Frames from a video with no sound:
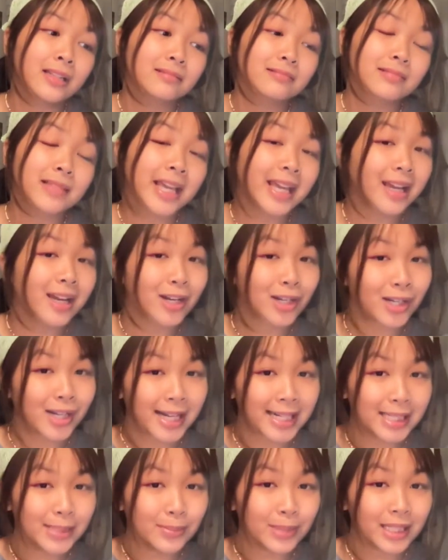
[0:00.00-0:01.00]
can't hurt
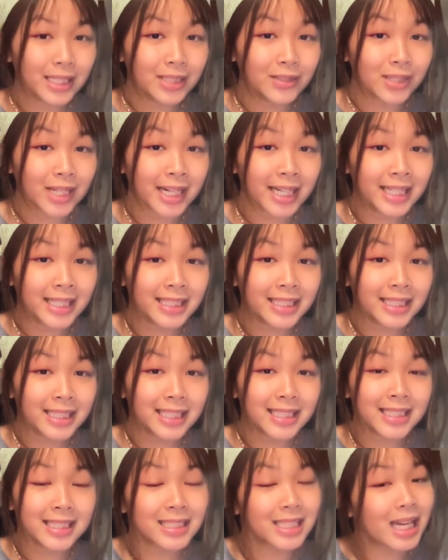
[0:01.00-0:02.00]
anybody, right?
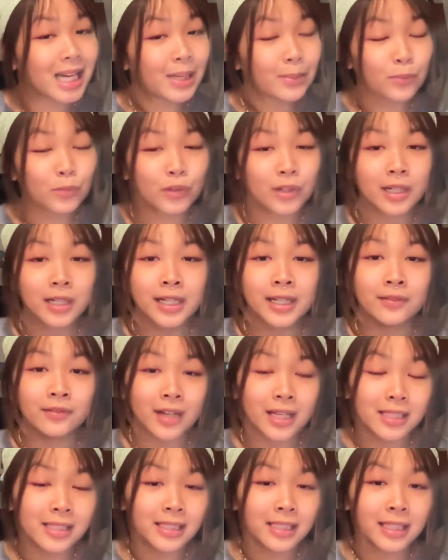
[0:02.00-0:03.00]
It's time we're
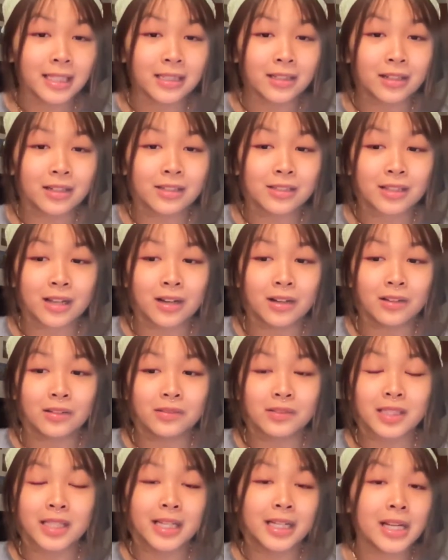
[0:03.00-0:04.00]
investing in
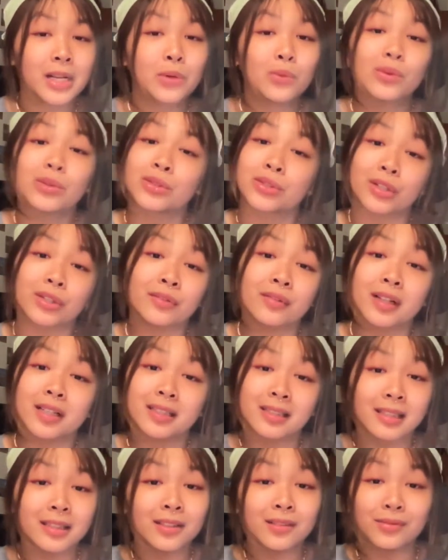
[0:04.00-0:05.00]
ourselves and it will serve
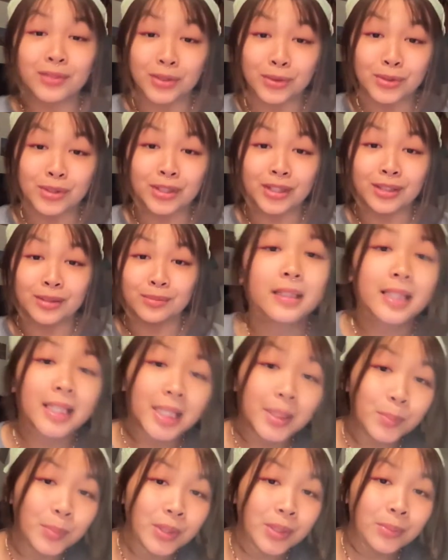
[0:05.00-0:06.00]
us in the future.
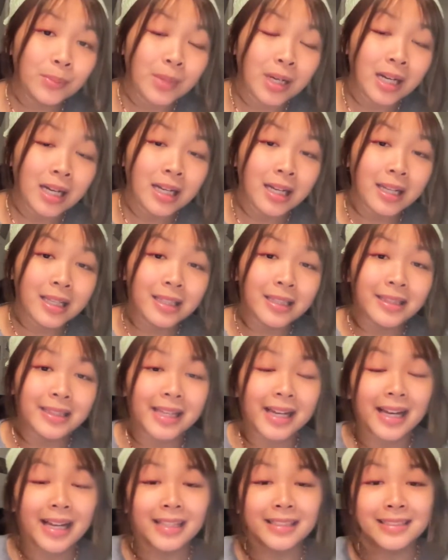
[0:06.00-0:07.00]
Keep in mind
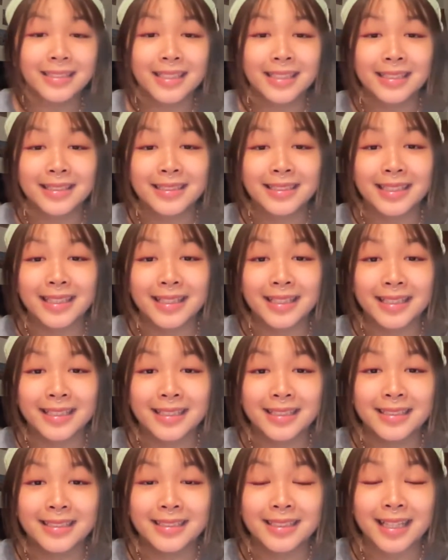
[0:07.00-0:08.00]
that this
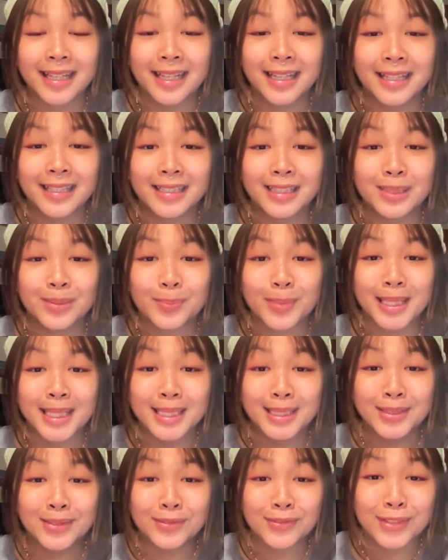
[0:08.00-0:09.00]
is a
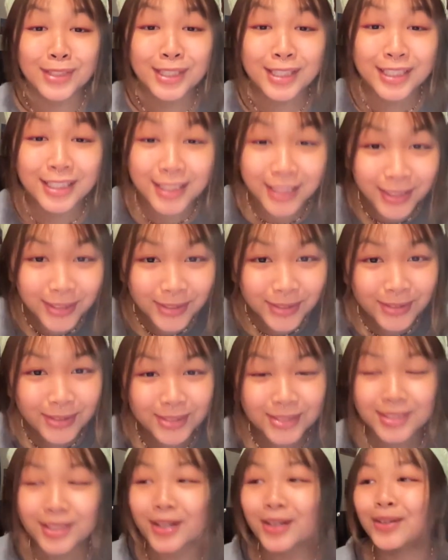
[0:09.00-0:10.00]
space for you,
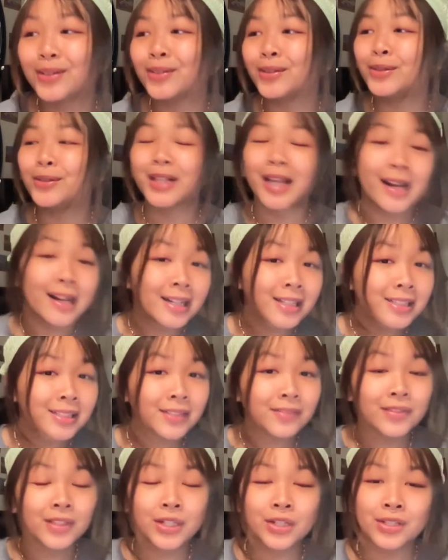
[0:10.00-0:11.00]
so who cares
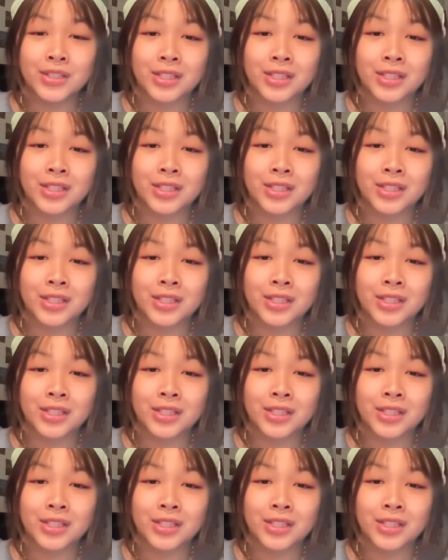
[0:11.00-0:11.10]
if there's